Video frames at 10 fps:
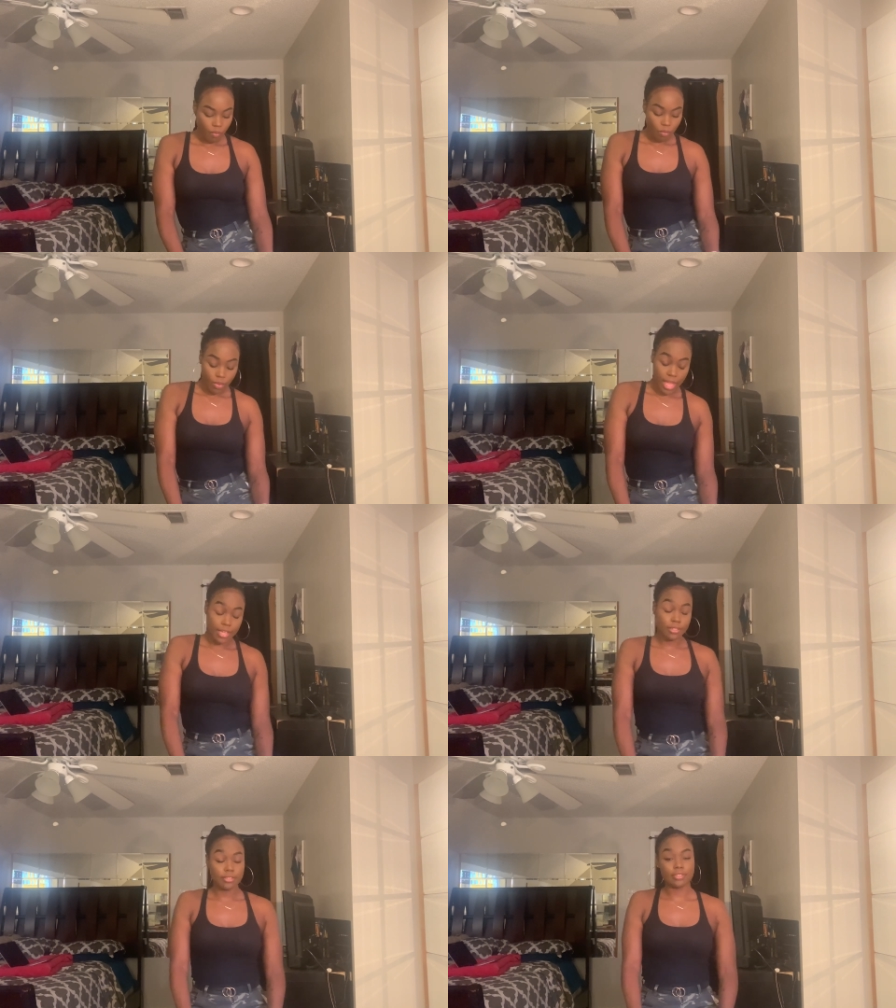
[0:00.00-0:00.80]
I
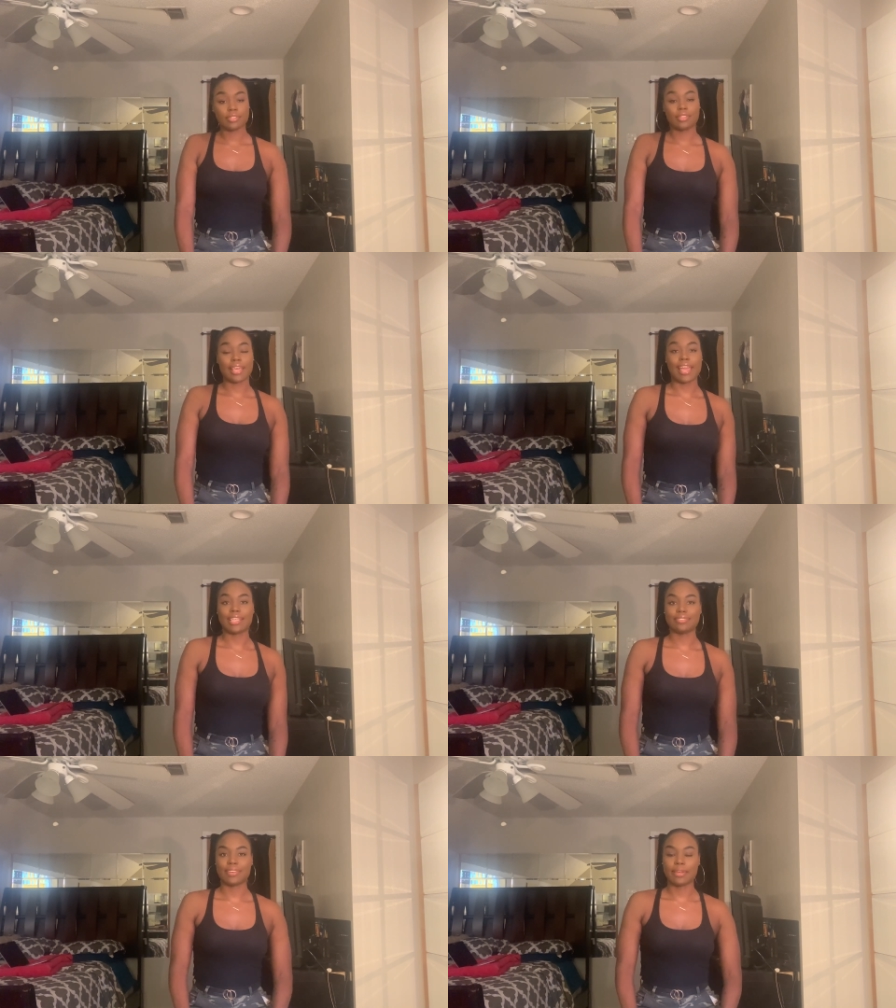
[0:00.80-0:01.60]
use the
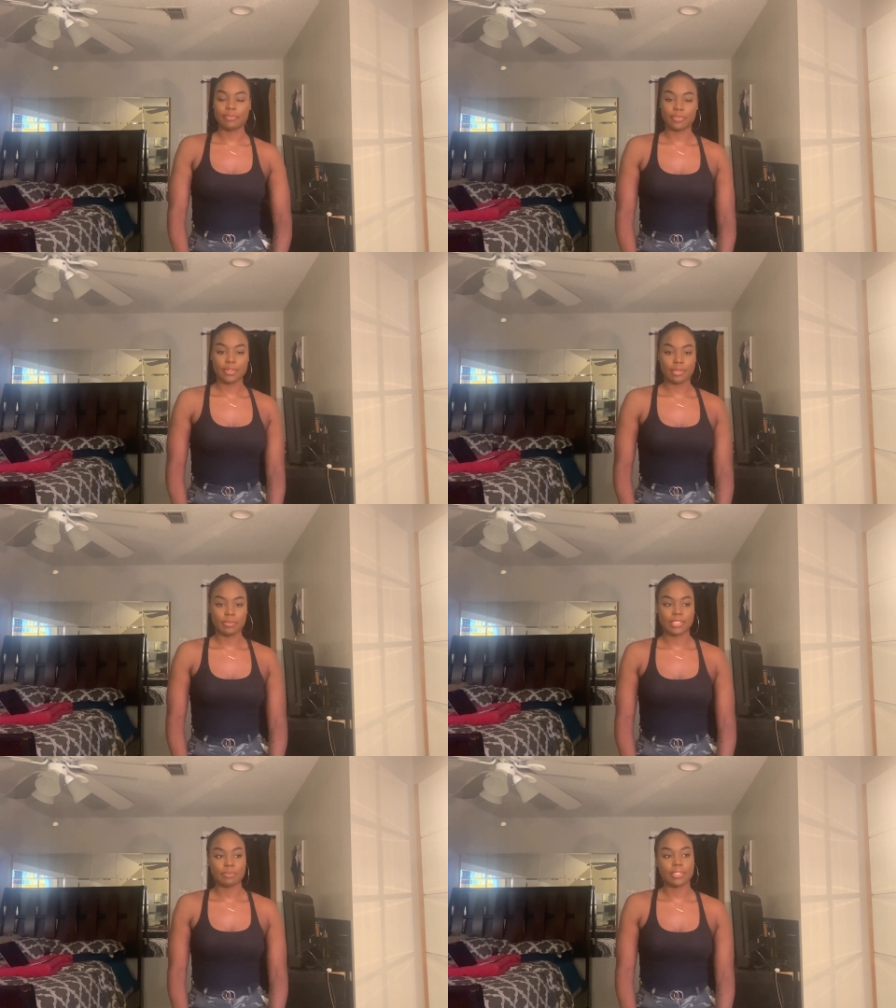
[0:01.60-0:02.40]
Asvab for
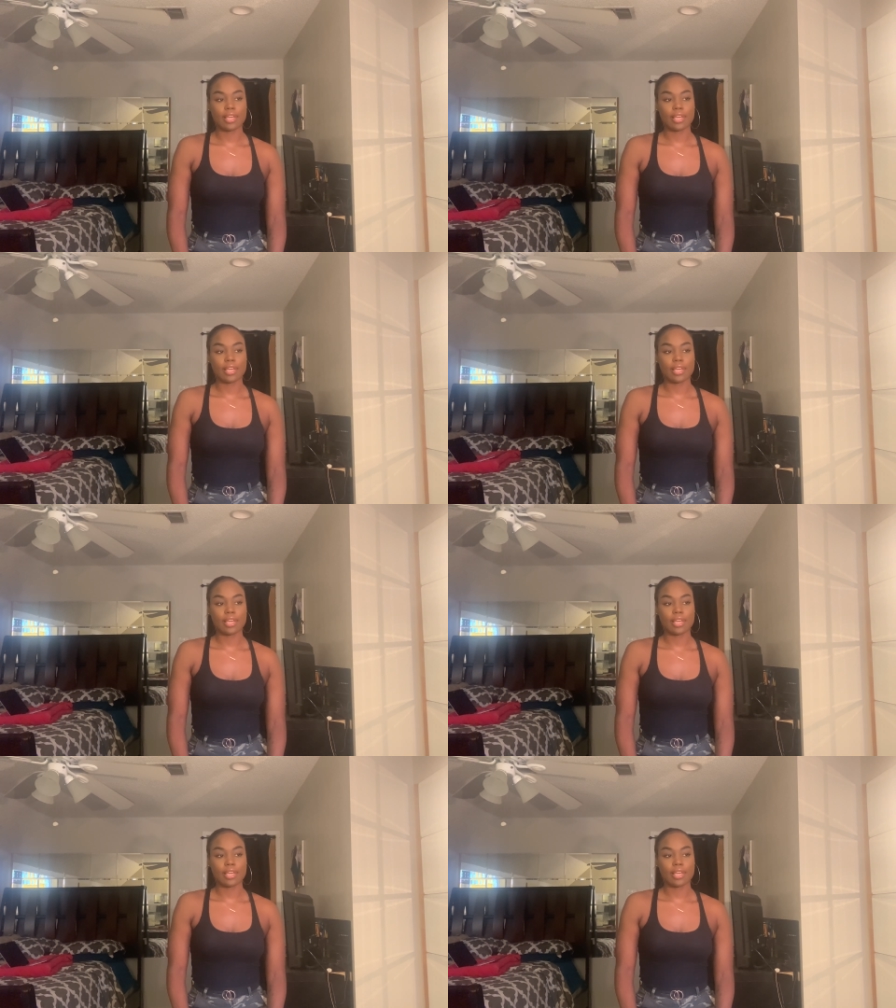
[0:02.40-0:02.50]
Dummies book.